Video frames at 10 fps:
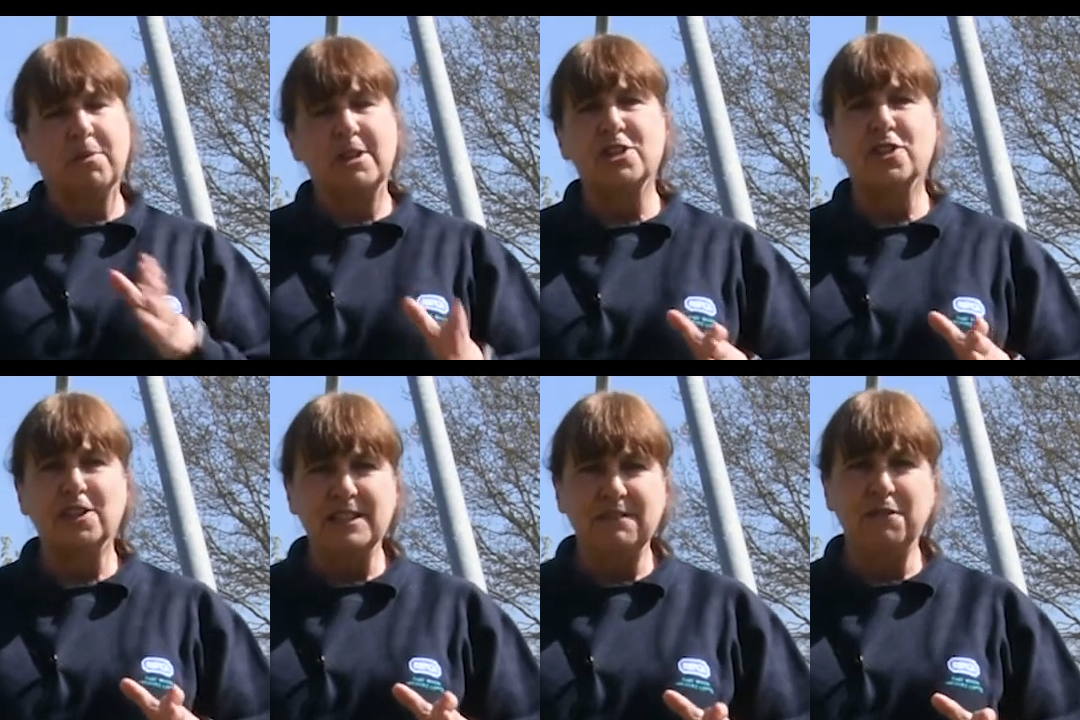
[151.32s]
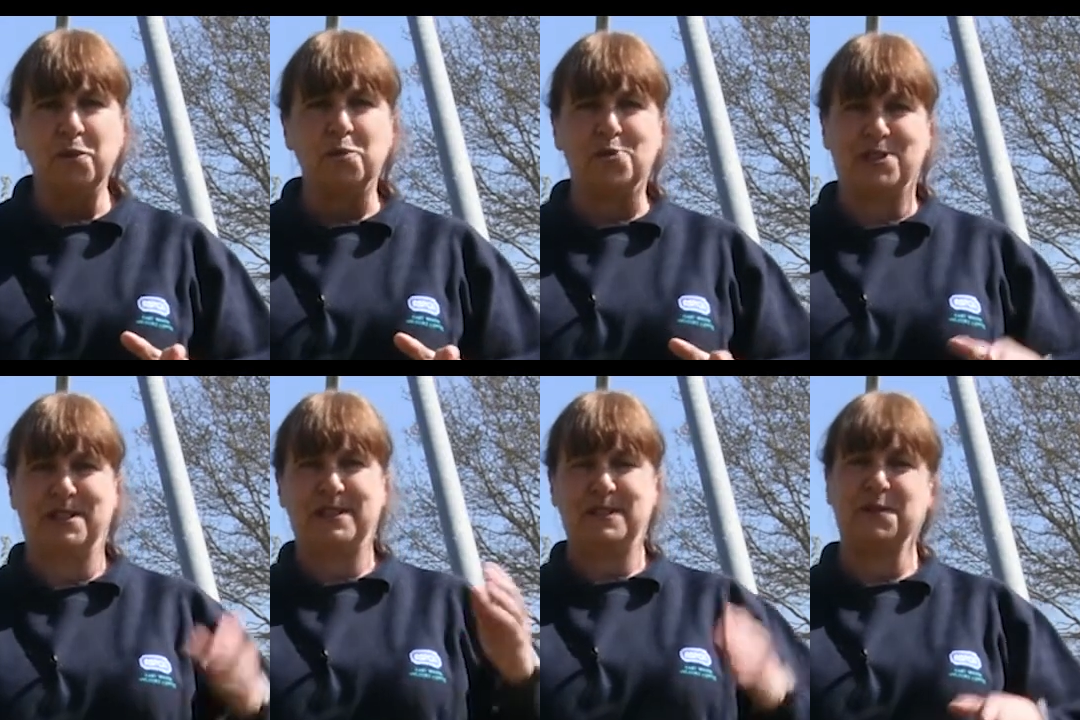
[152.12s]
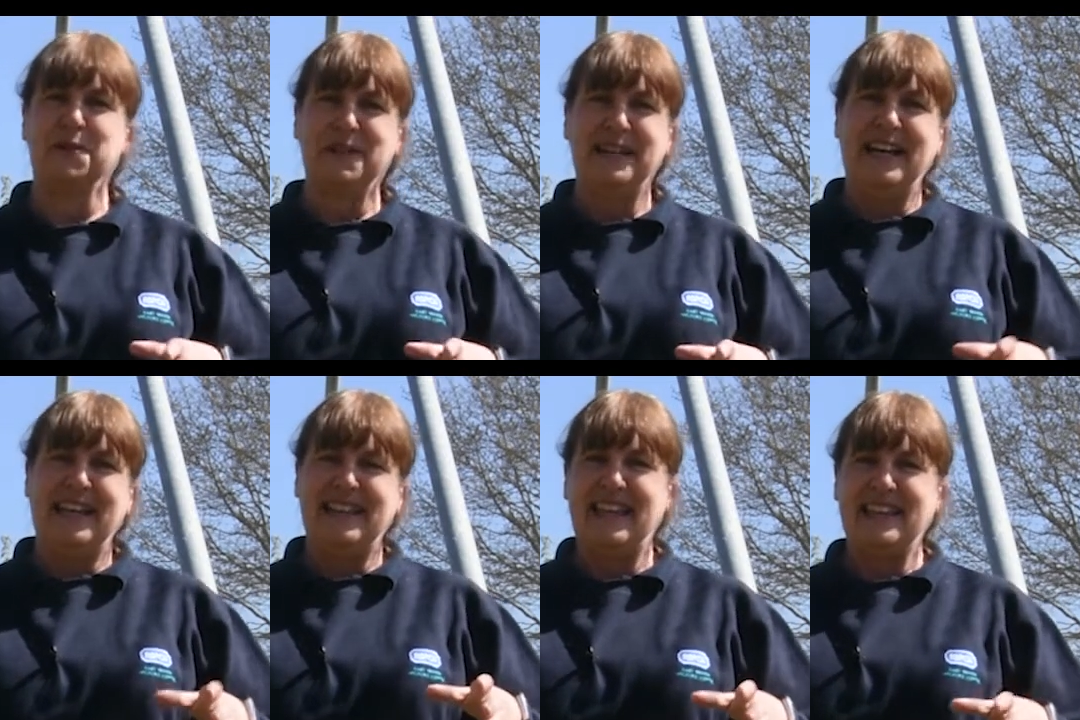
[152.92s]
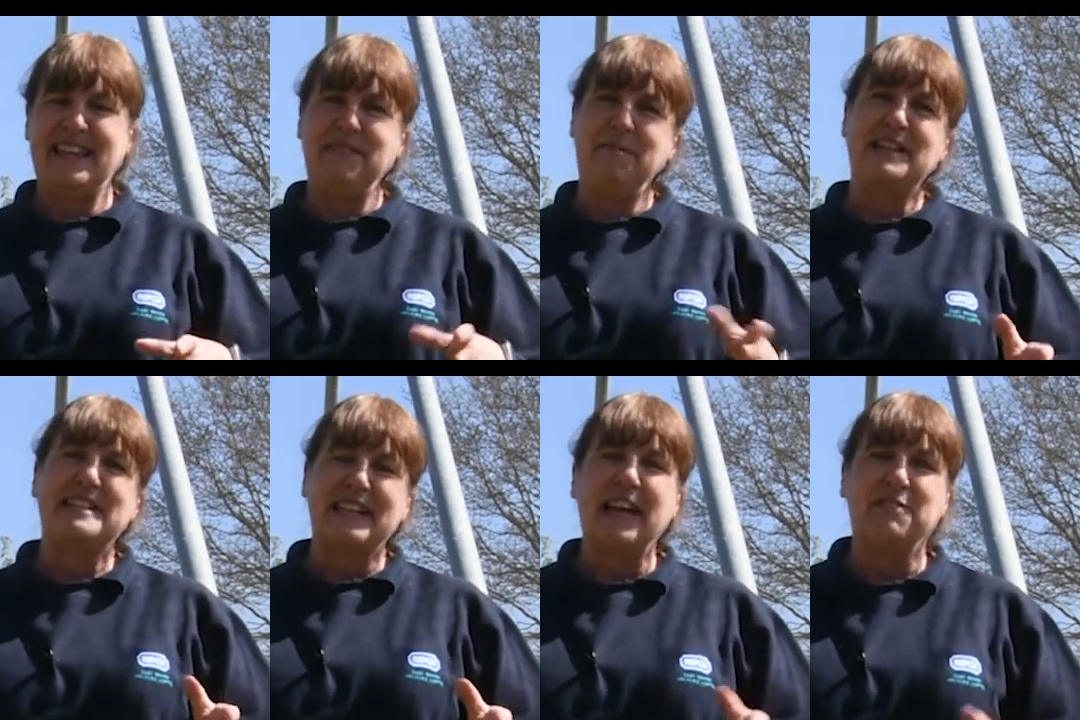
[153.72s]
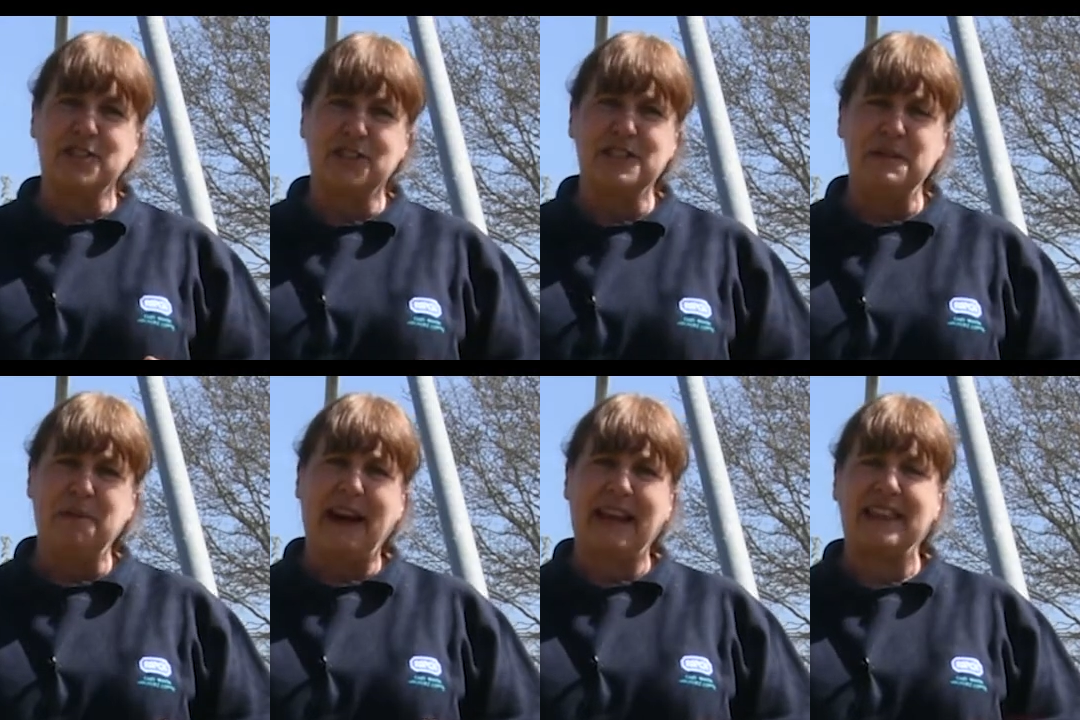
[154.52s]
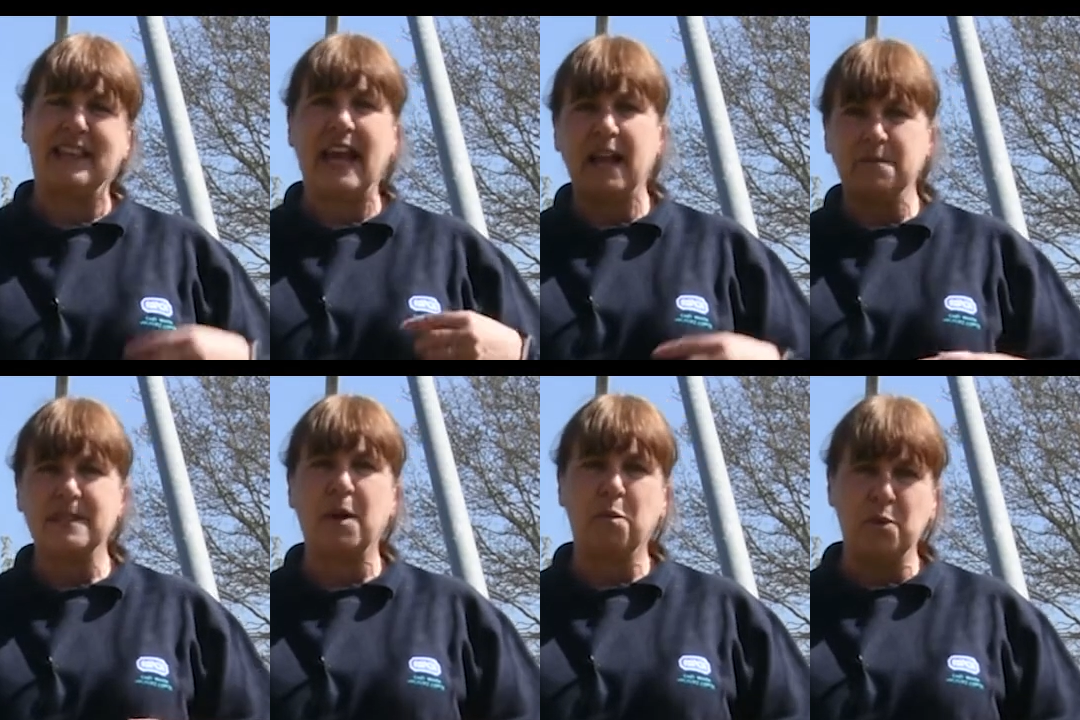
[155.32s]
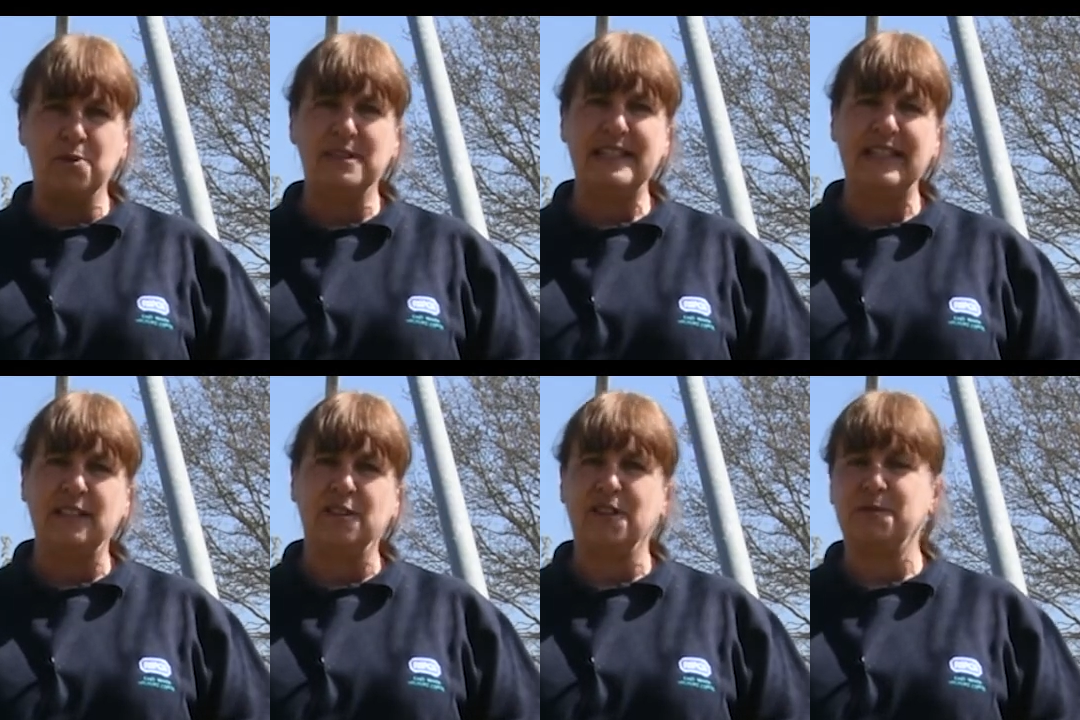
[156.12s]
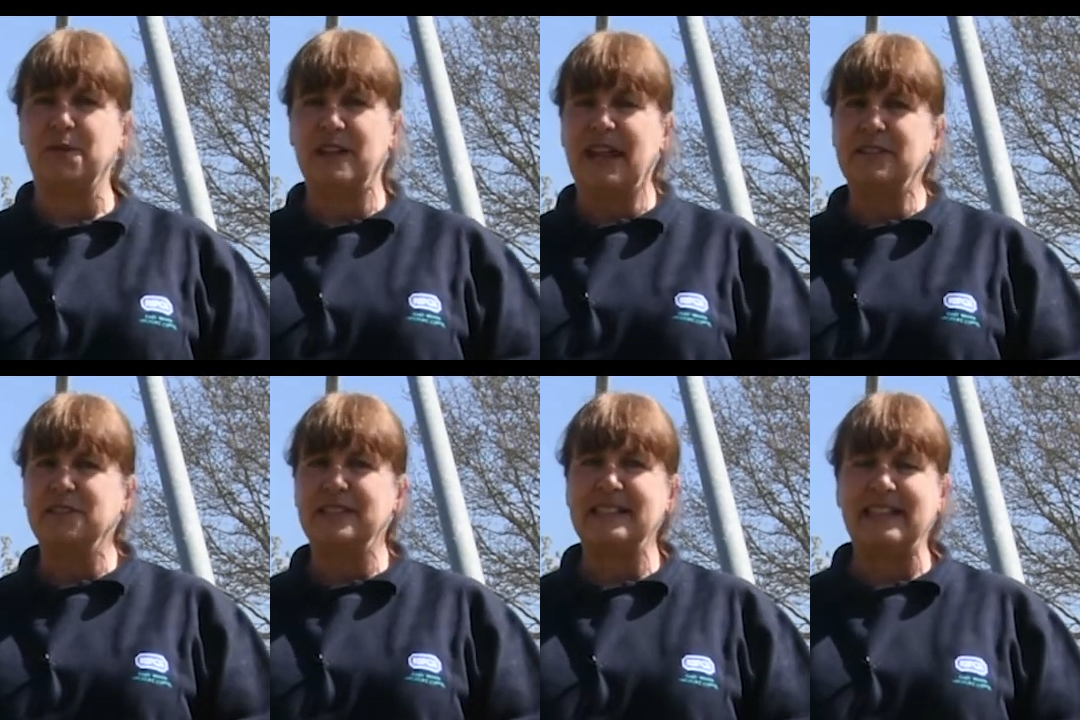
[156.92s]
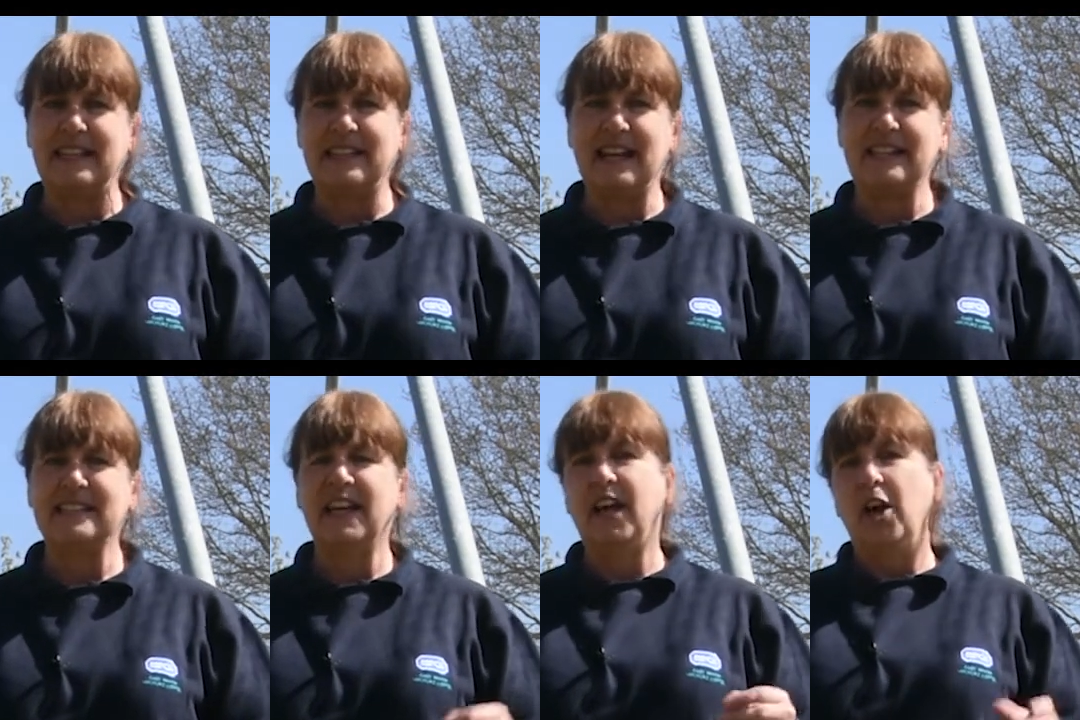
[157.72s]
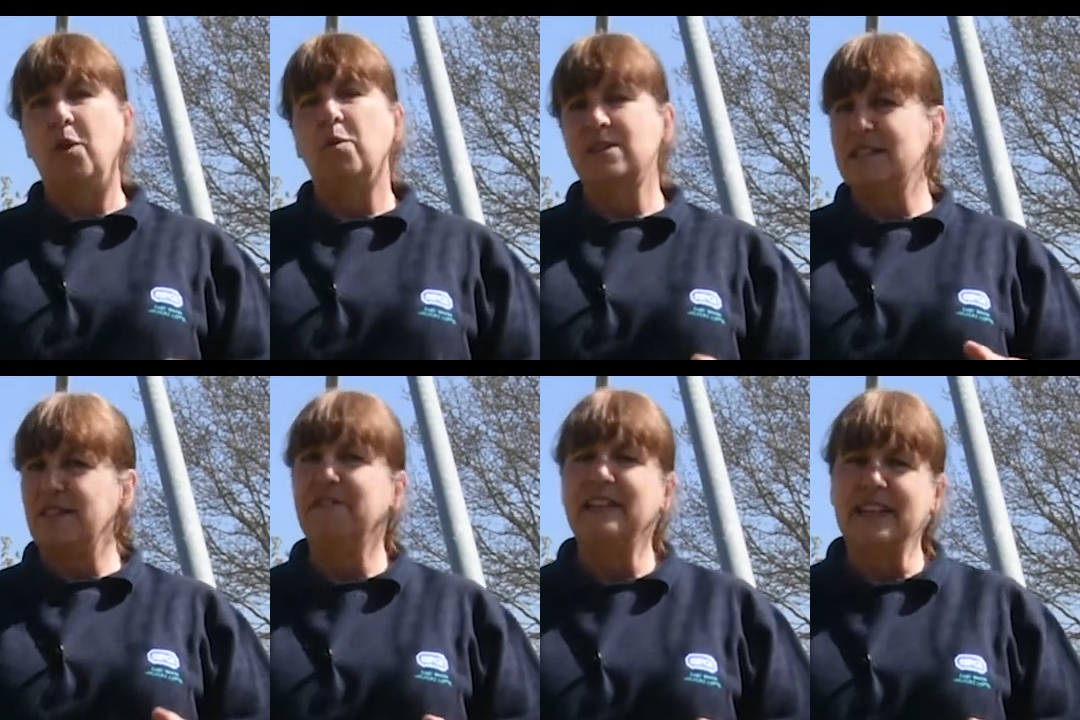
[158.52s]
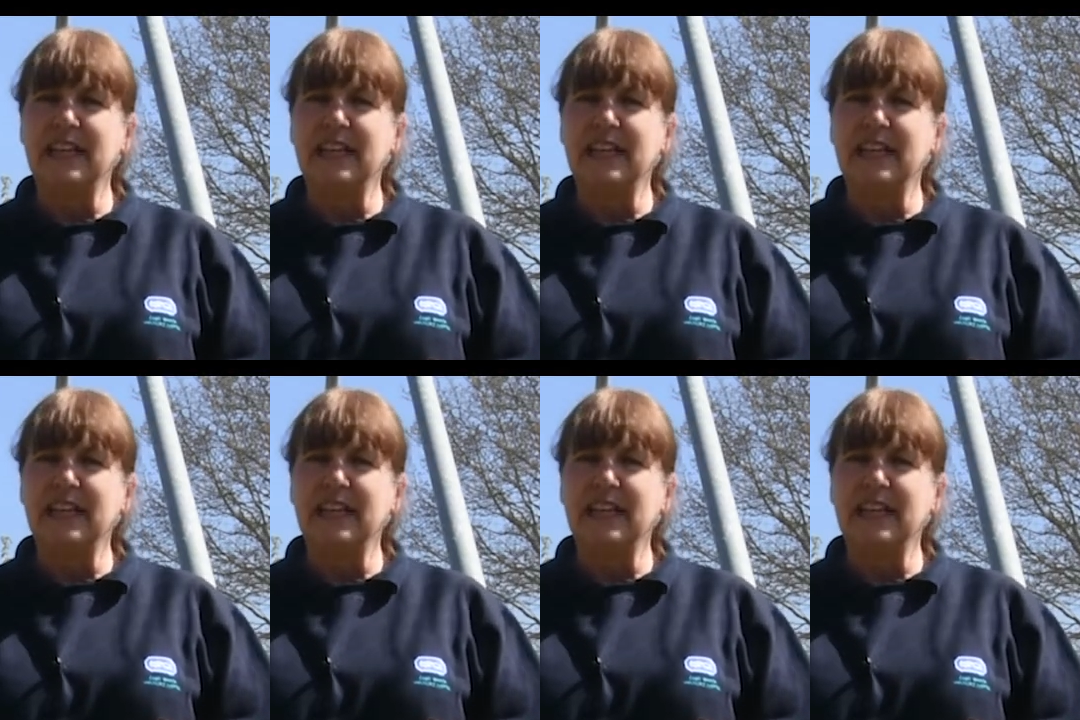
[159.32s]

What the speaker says: them in a salty float. So they basically have a salty bath, and it helps their wounds heal, because with an adult seal like that, once they're feeling